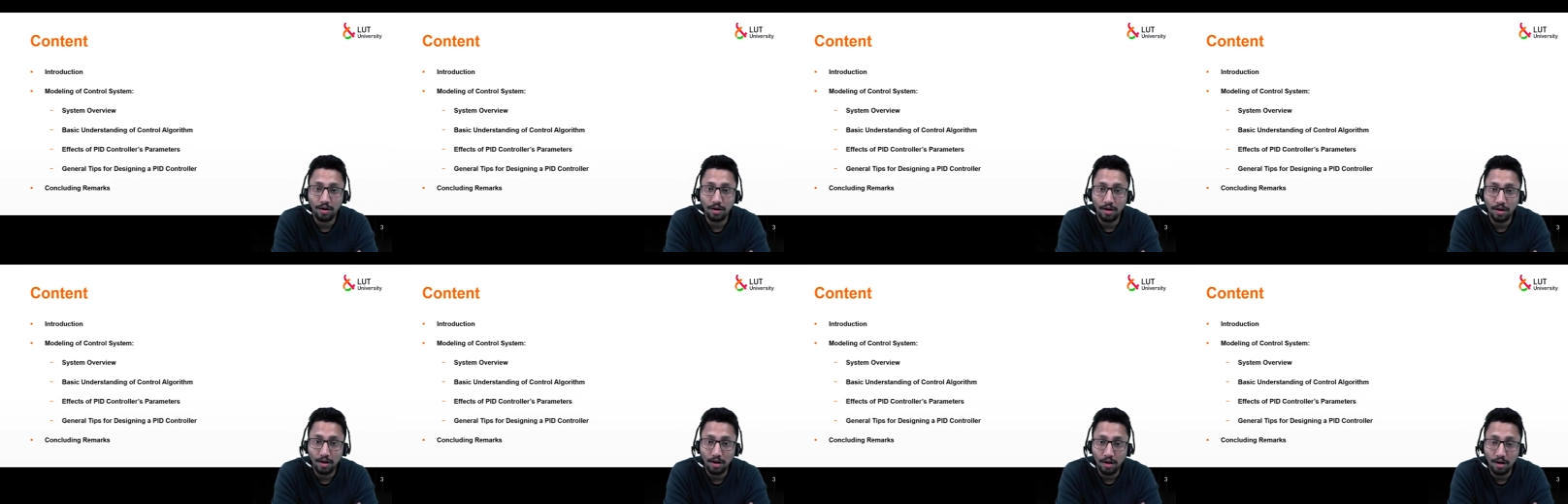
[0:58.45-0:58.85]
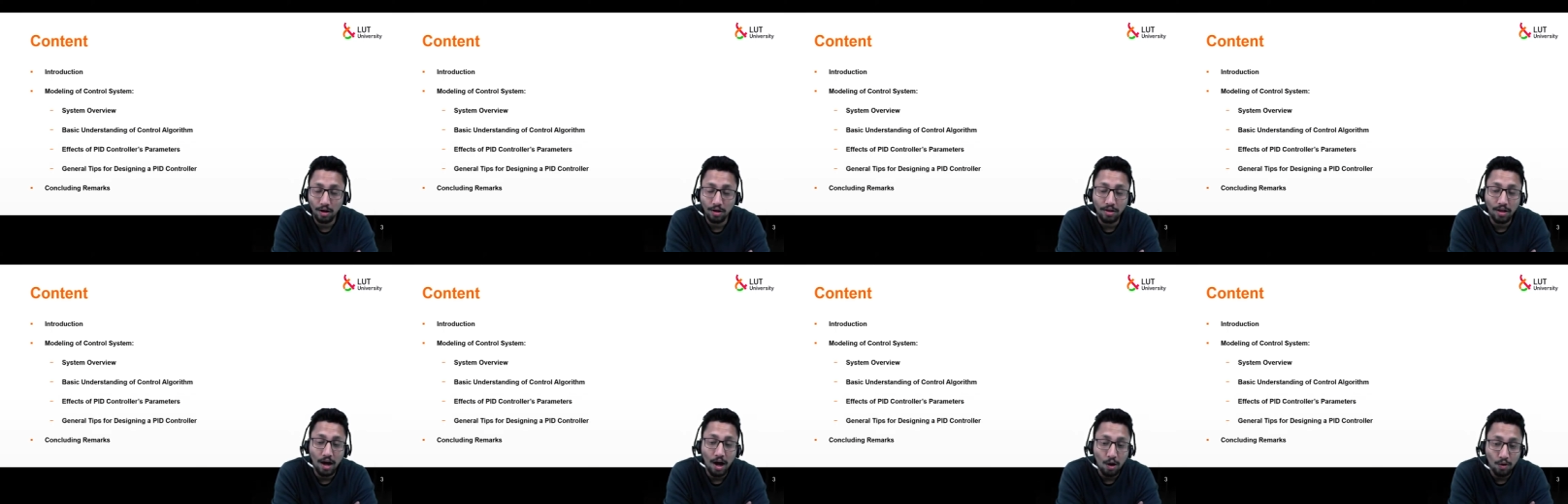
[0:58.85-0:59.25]
uh, on
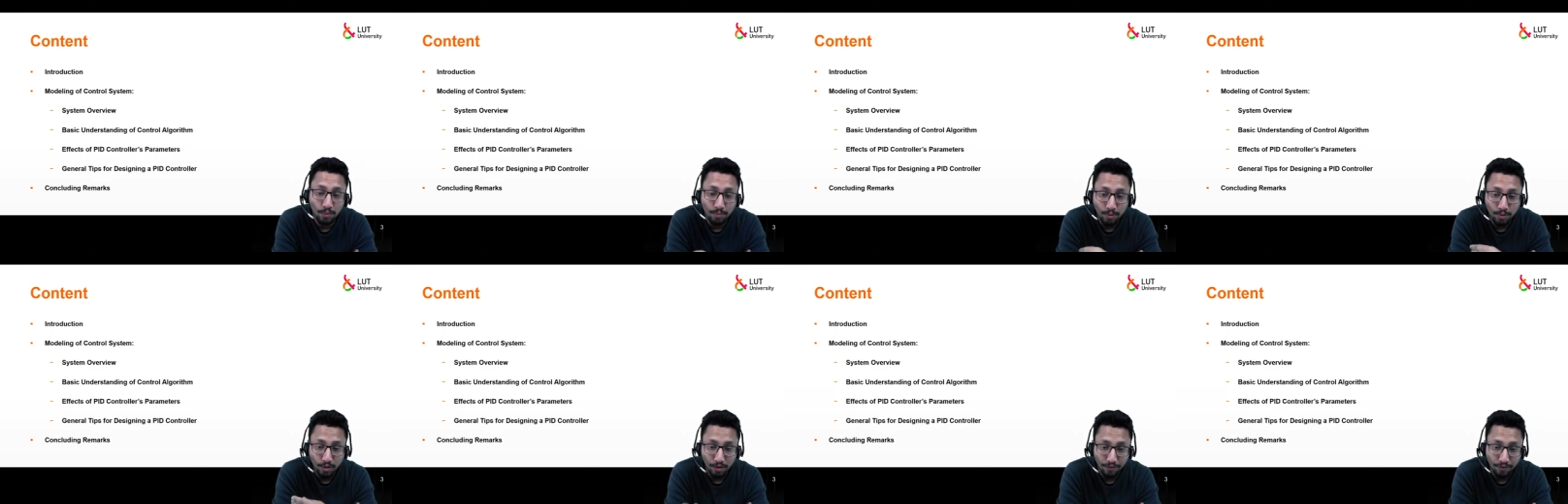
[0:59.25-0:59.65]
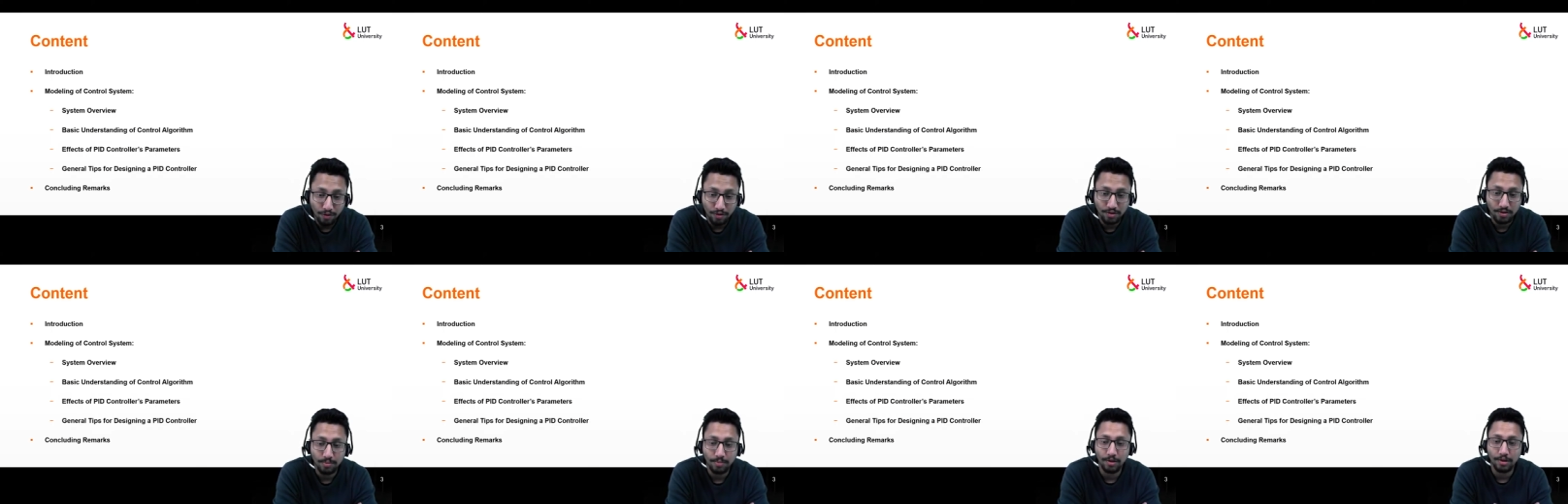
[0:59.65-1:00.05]
the output of your
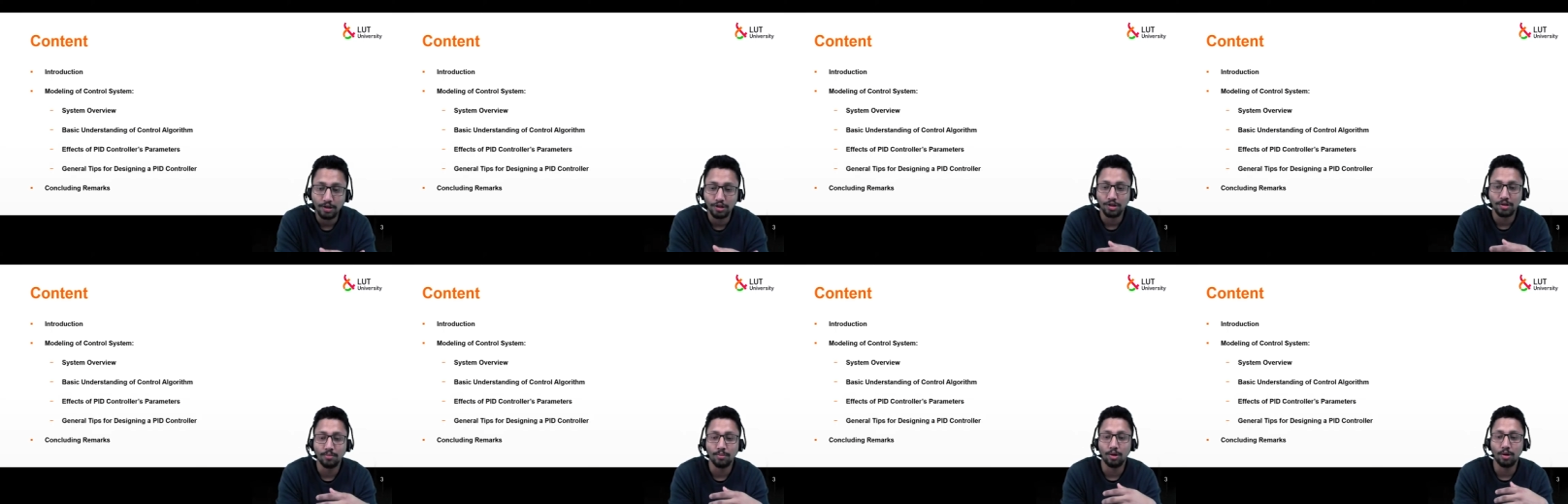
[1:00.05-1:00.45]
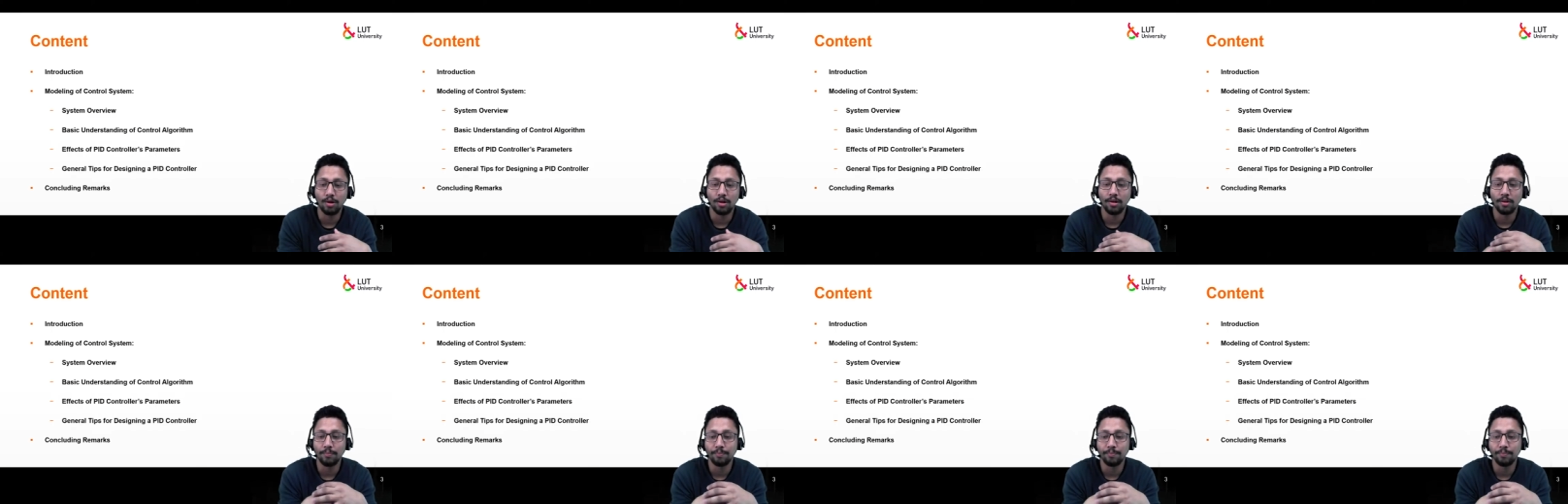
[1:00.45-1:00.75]
simulation model.